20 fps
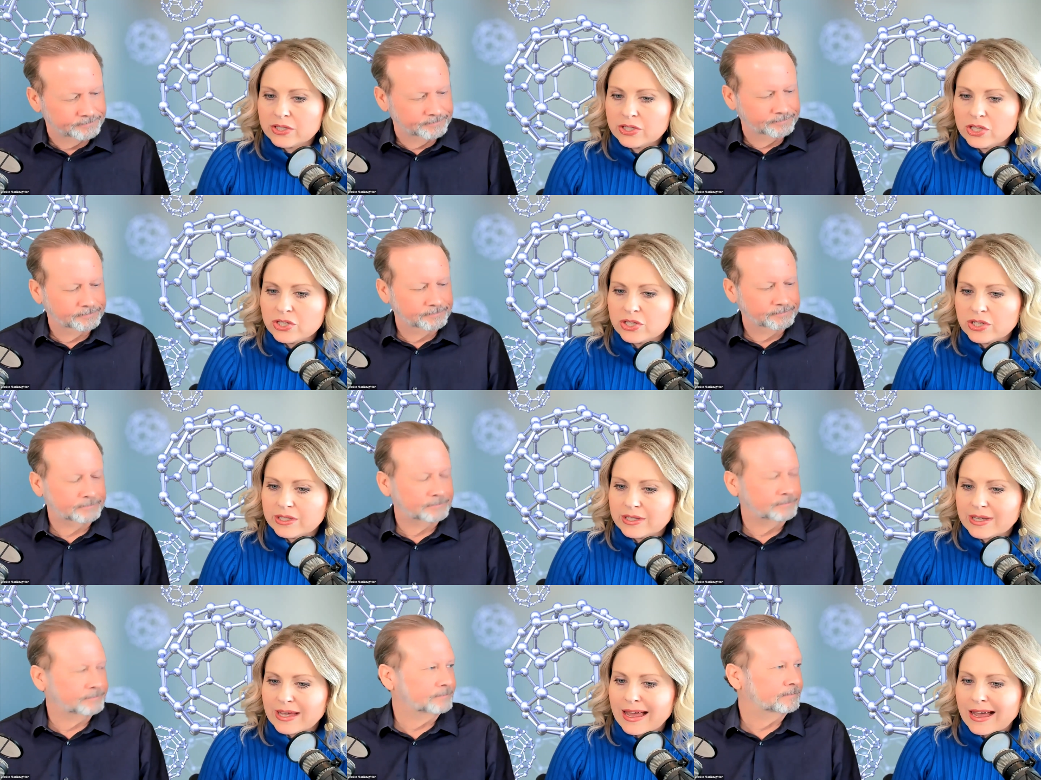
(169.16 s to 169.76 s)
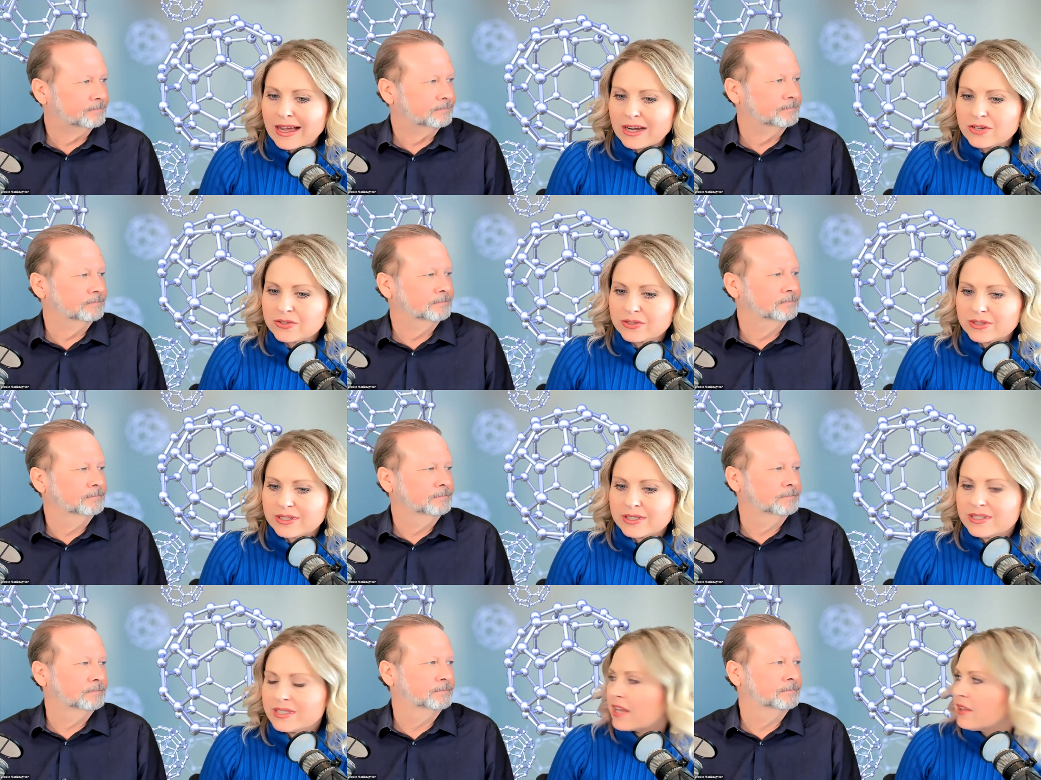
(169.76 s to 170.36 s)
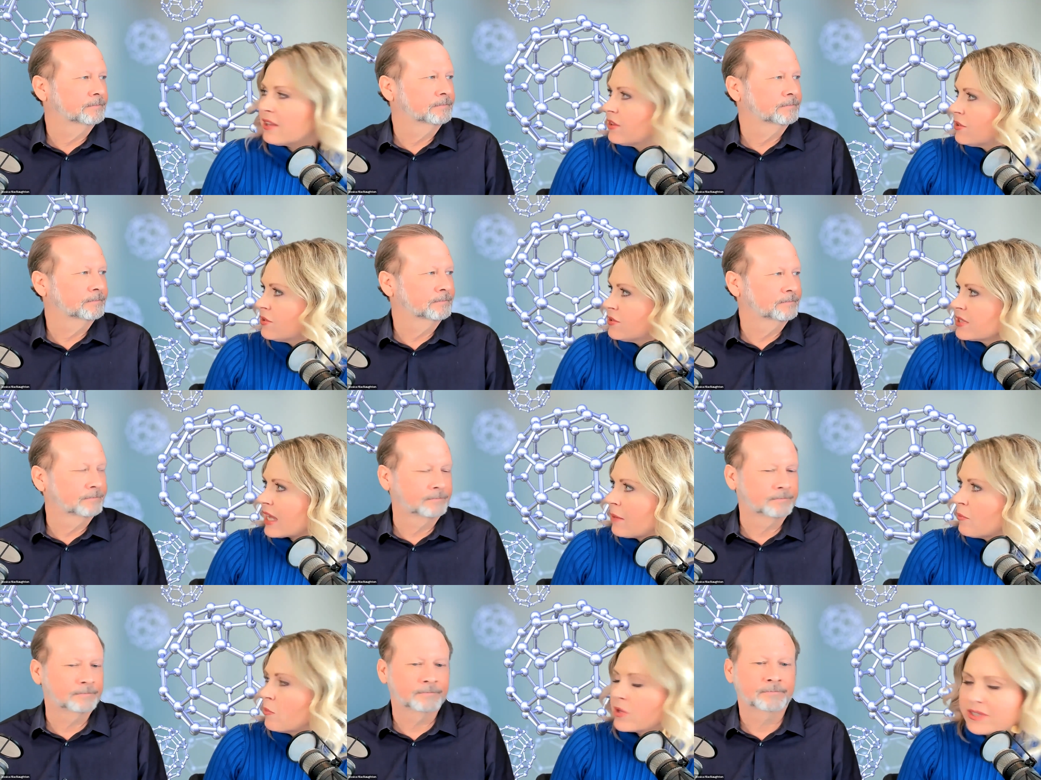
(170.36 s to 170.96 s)
Speaker 1: decision to actually set those
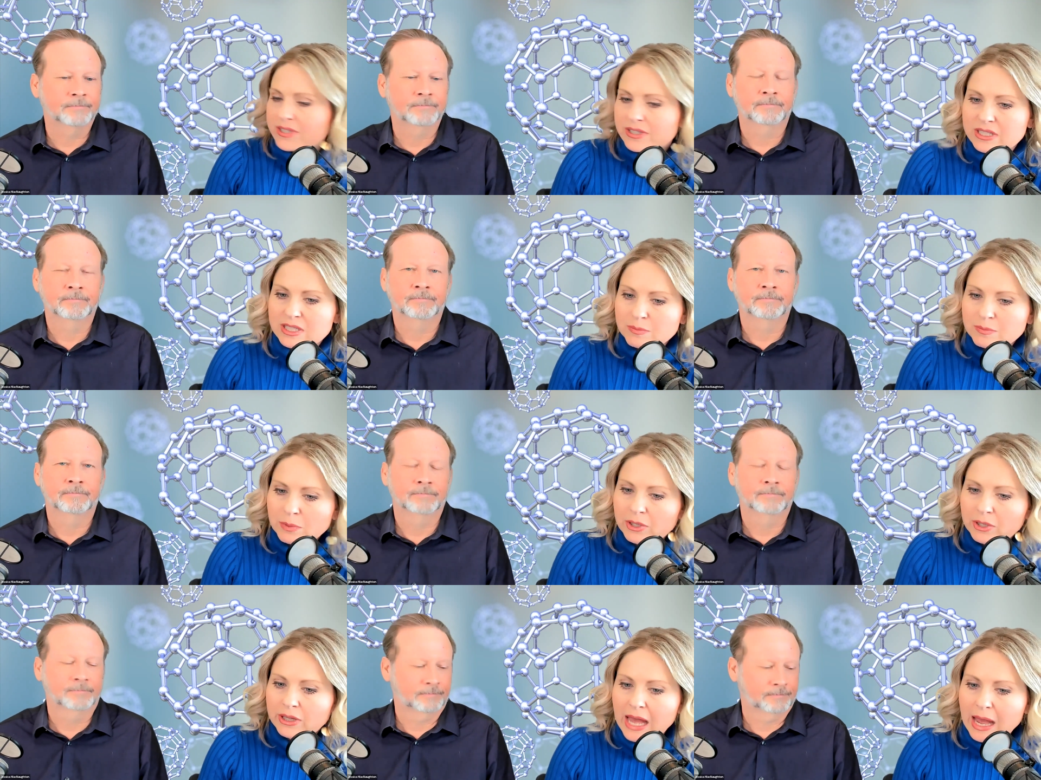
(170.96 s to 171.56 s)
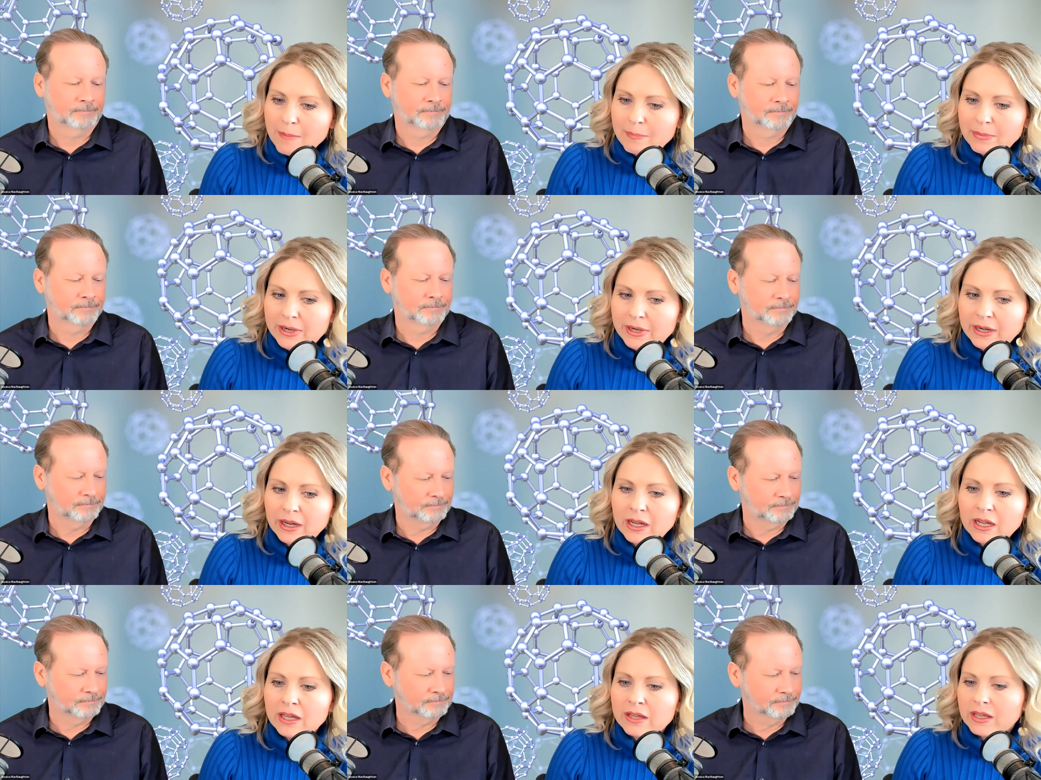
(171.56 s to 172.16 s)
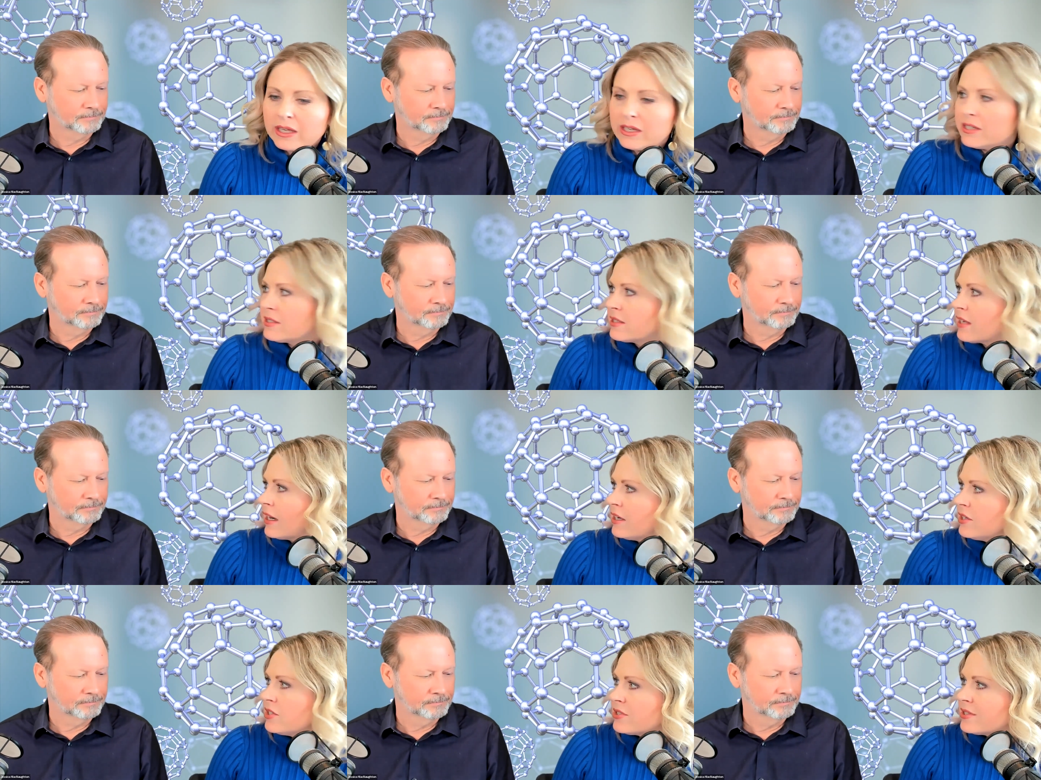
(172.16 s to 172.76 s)
chem- once the spill happened, they
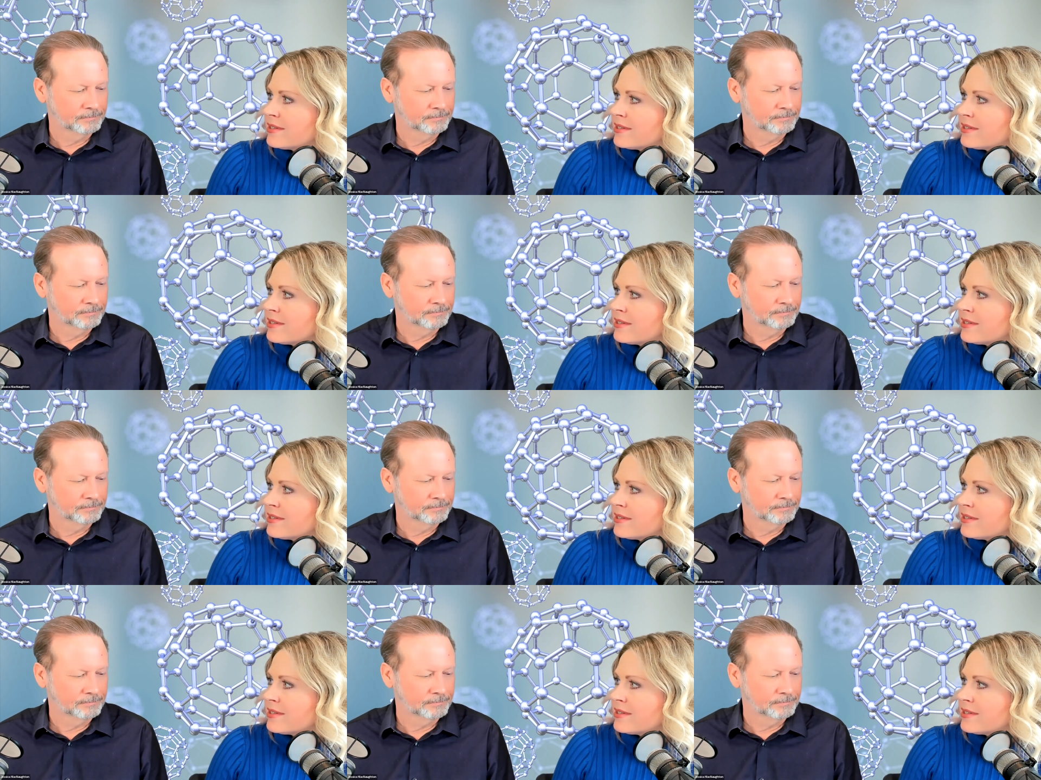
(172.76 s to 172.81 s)
decided